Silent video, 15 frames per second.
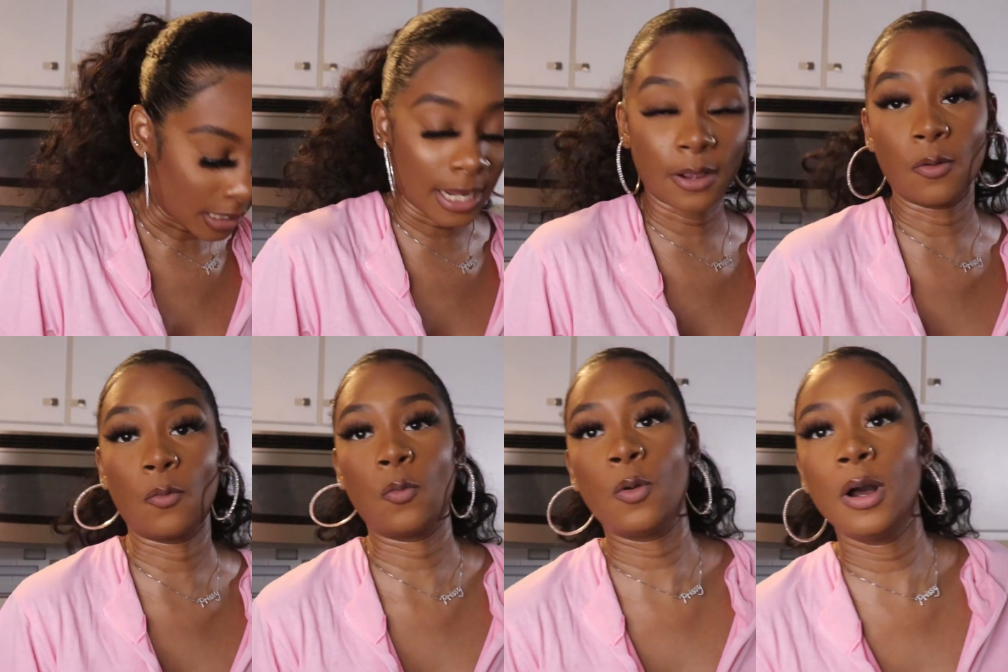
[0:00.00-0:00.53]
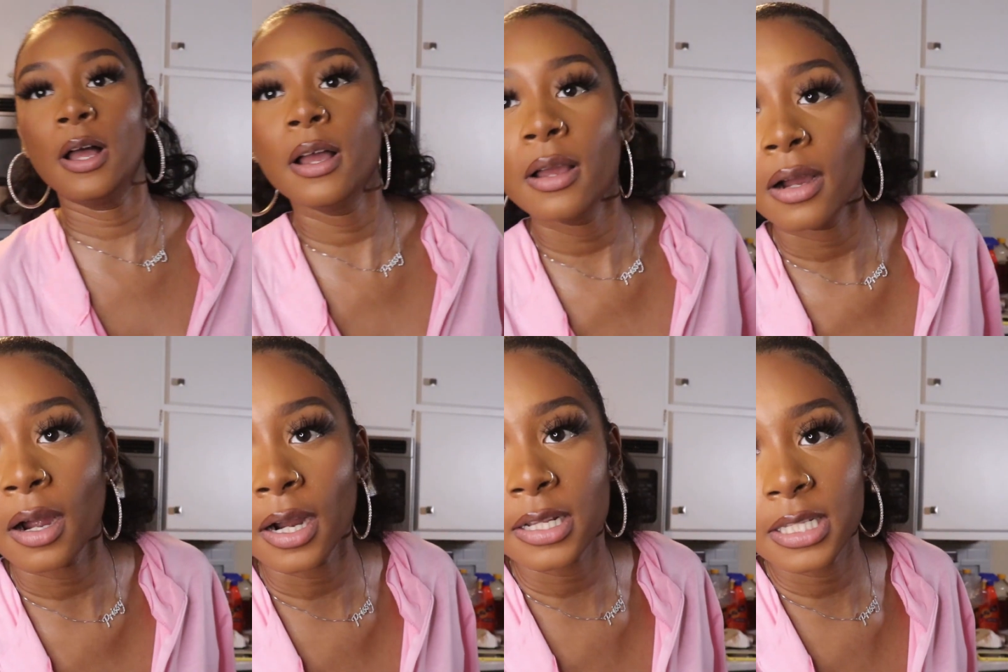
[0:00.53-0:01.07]
like,
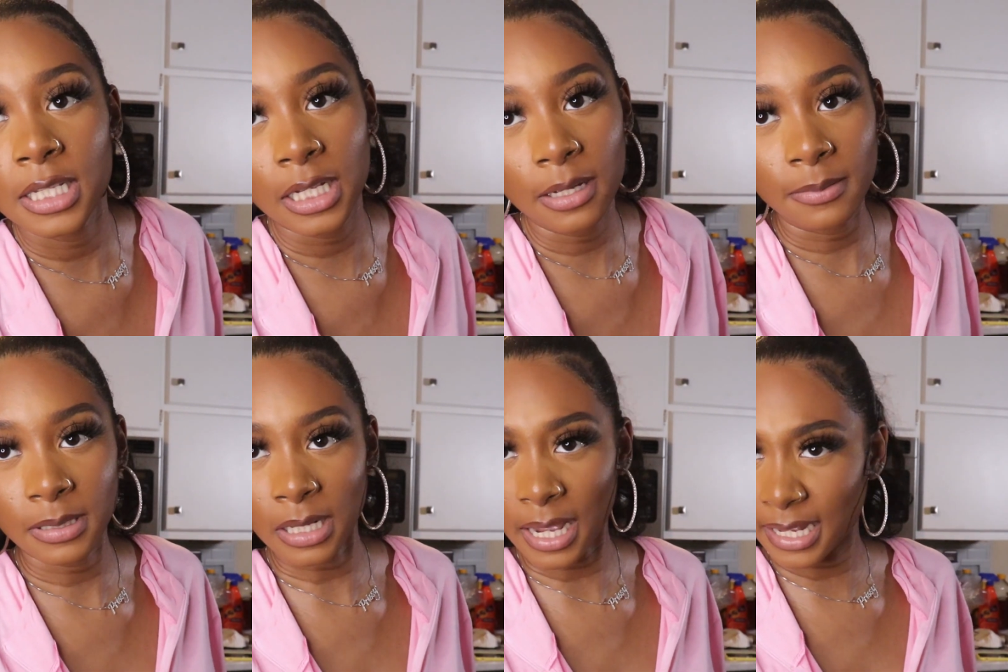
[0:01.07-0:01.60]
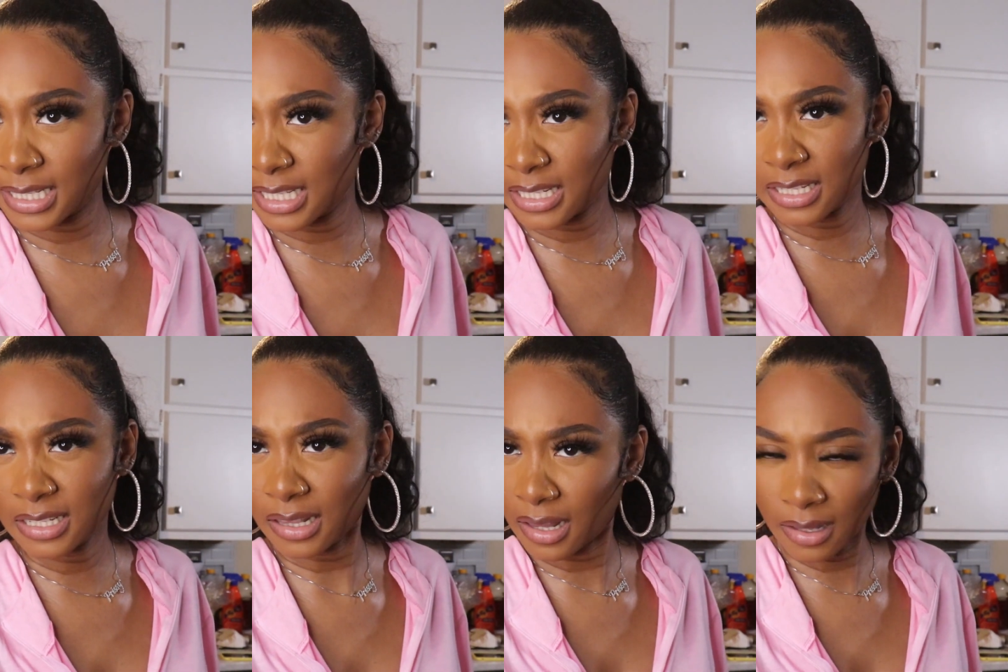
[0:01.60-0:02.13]
what are tips like
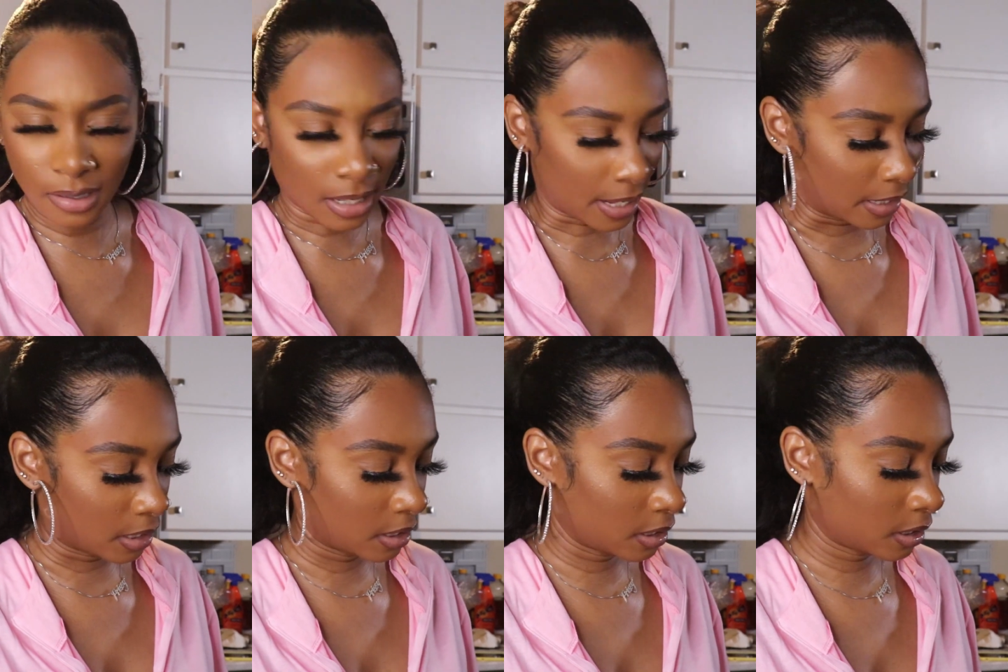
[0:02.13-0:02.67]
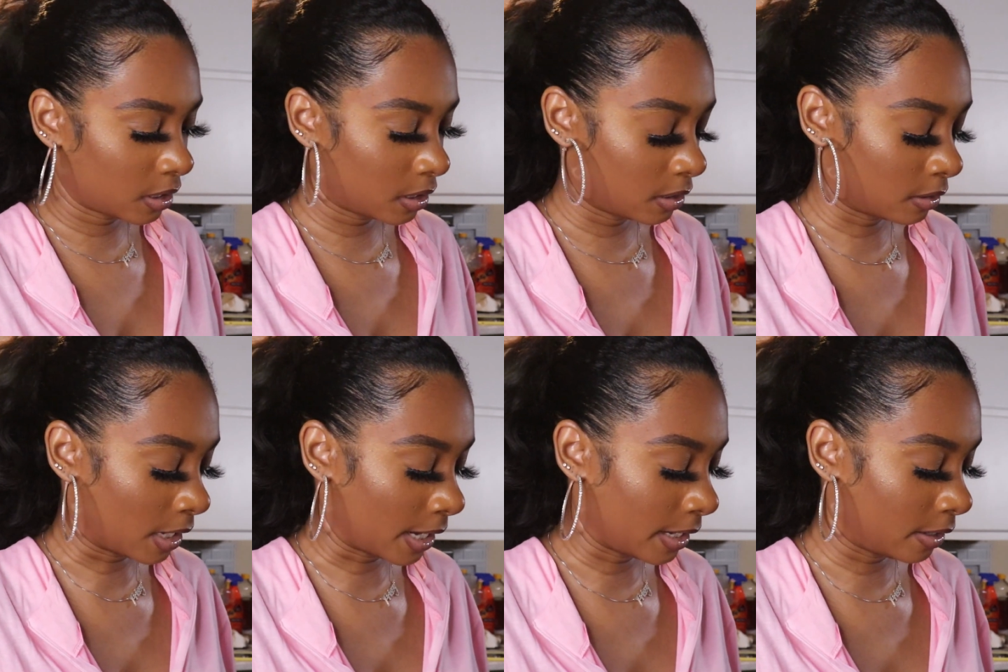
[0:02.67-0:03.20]
to like cooking
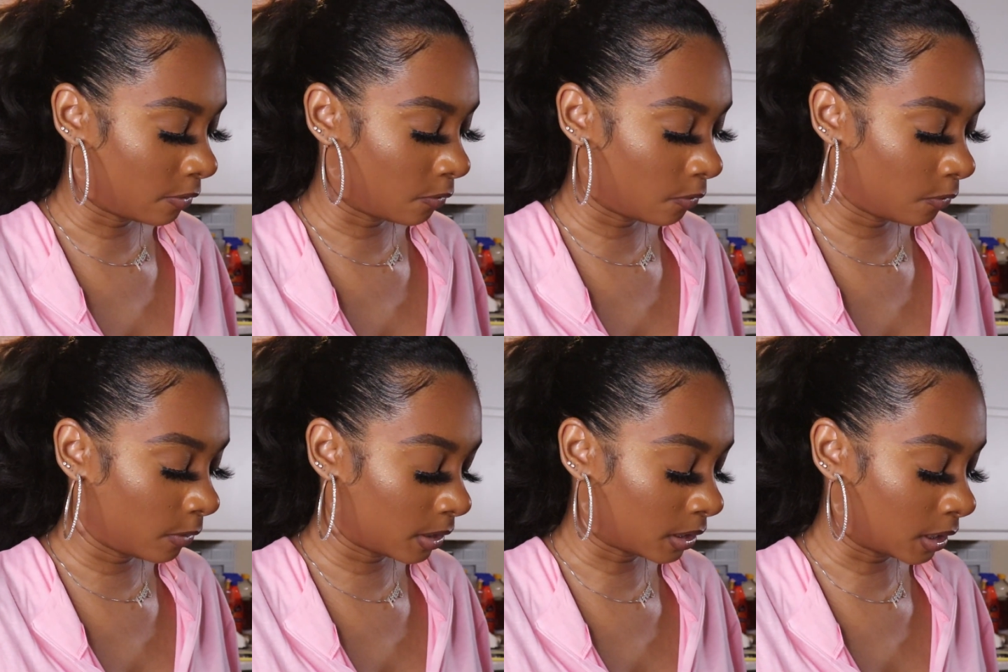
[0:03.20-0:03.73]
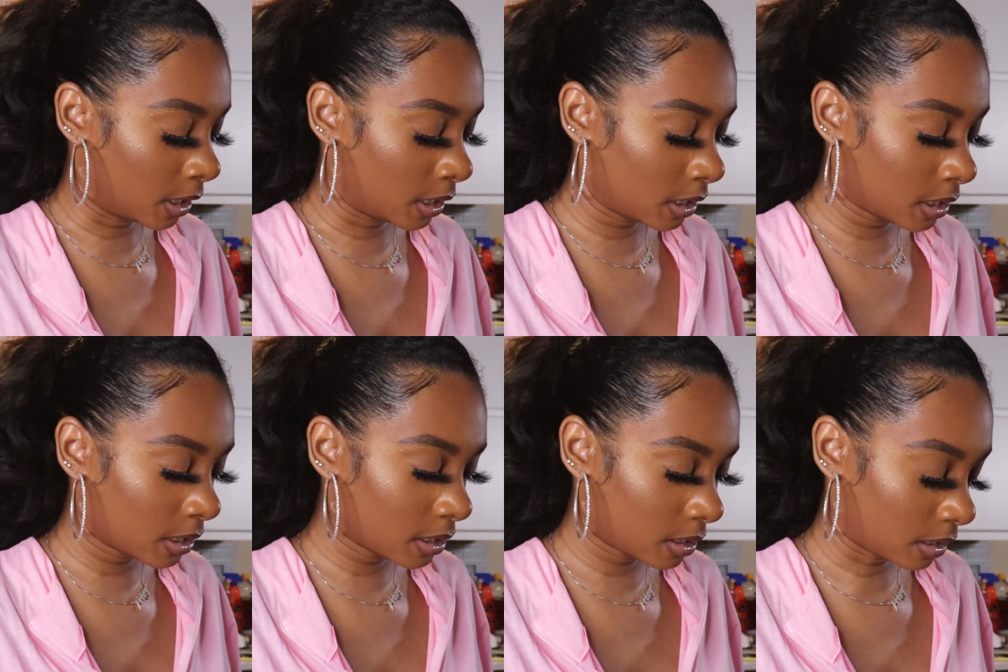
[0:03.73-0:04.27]
like with
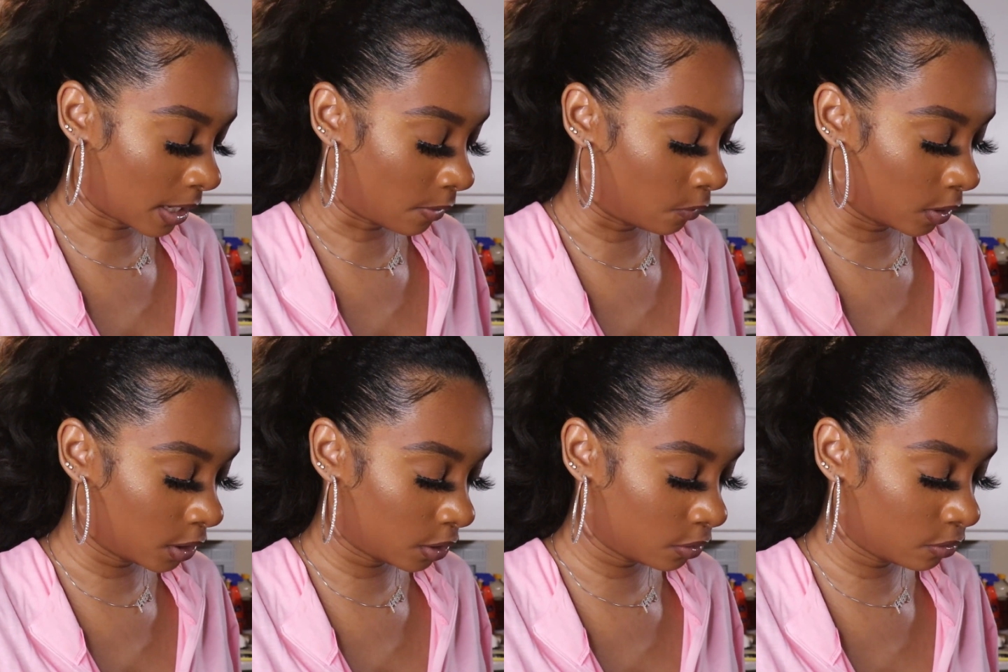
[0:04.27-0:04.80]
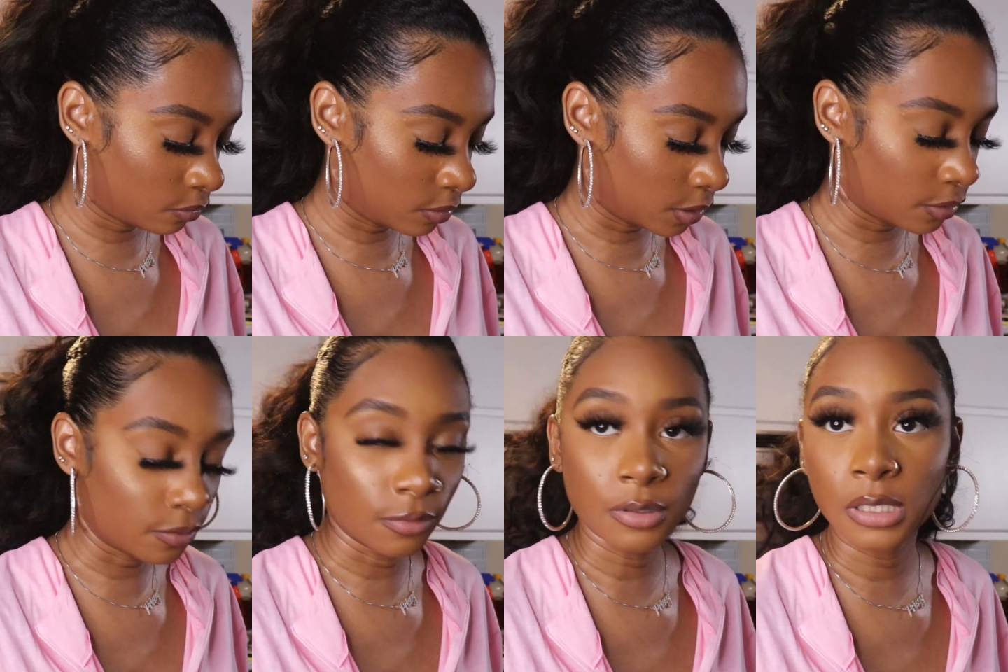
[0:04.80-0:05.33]
onions? Like, what do you
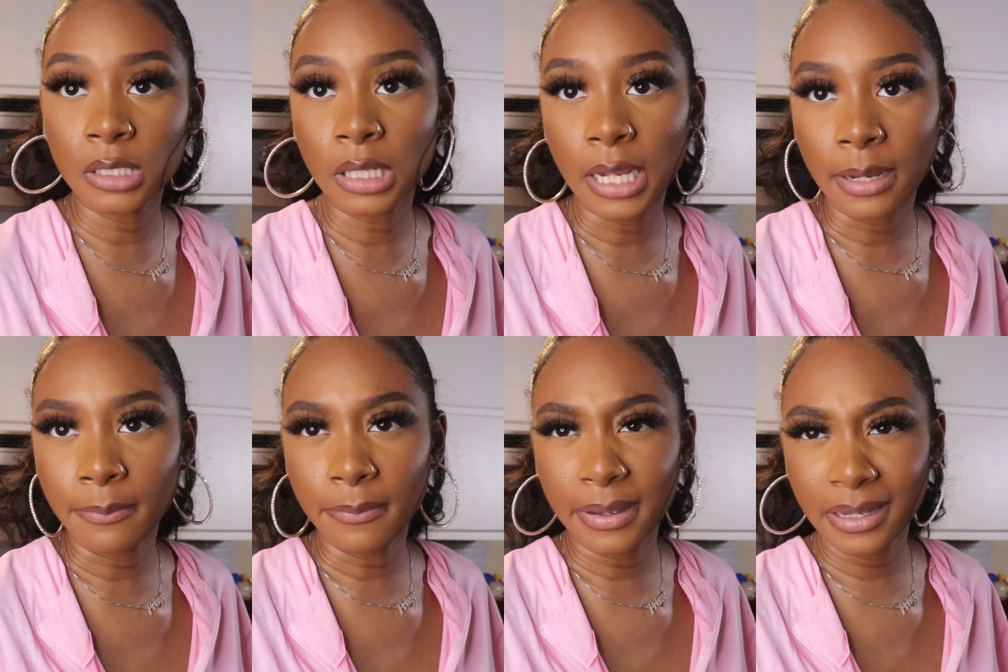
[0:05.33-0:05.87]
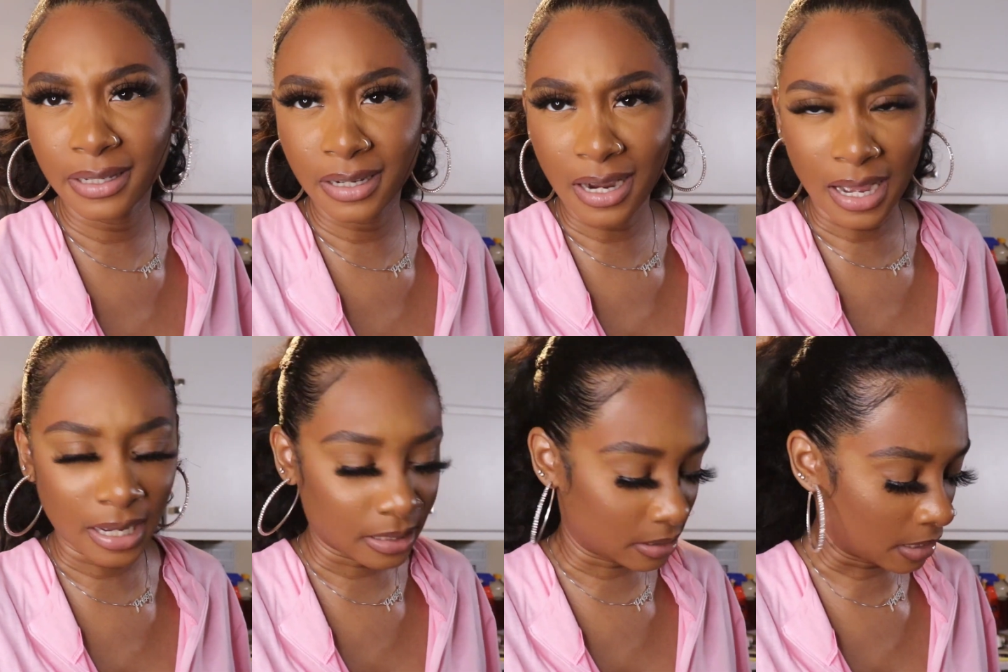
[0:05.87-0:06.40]
do to like make your
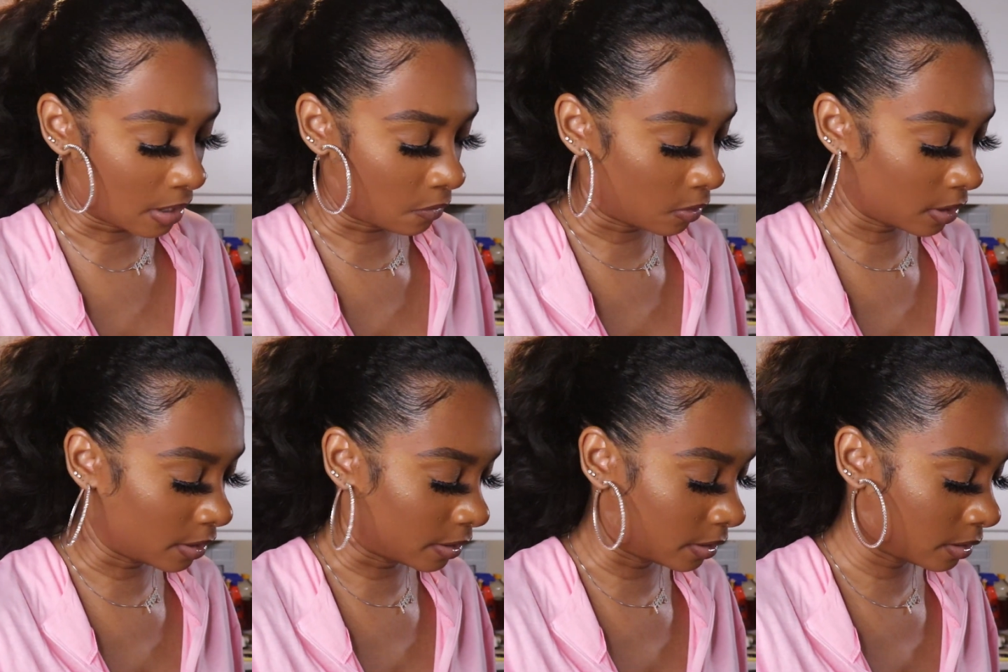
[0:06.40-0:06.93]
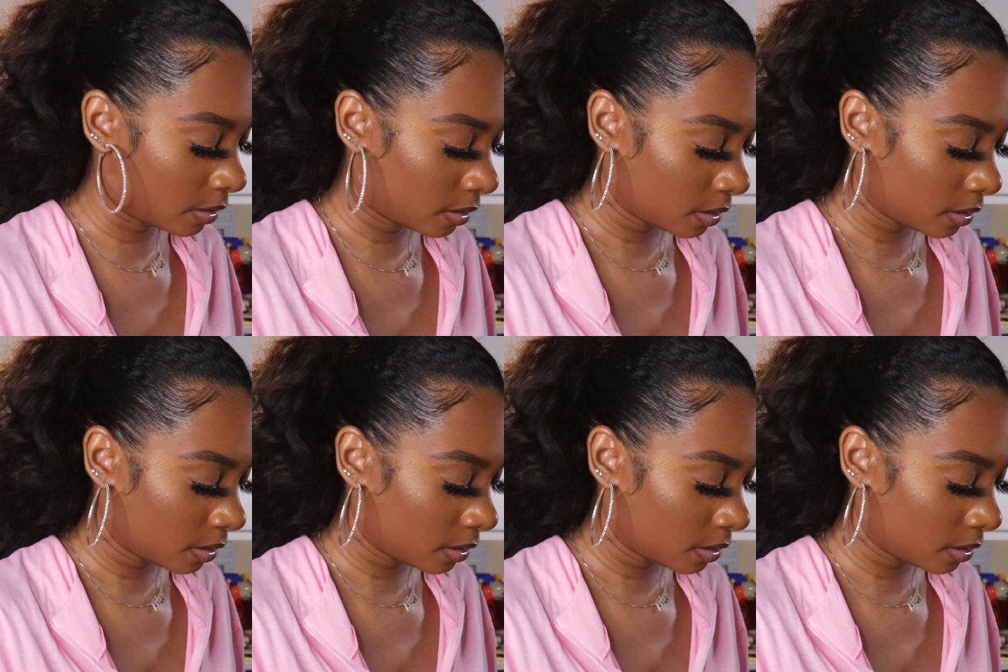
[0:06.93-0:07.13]
eyes not water?